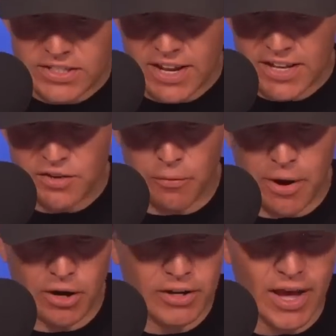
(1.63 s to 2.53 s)
States of
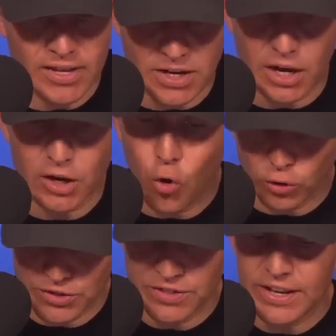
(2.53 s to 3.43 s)
America has not
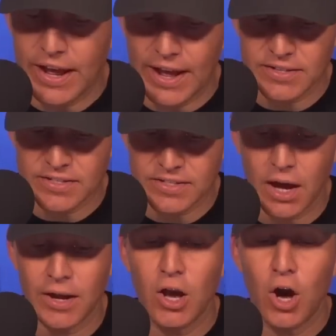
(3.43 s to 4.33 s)
coarsened, it has
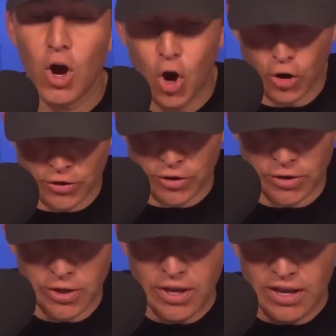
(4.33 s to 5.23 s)
not hardened.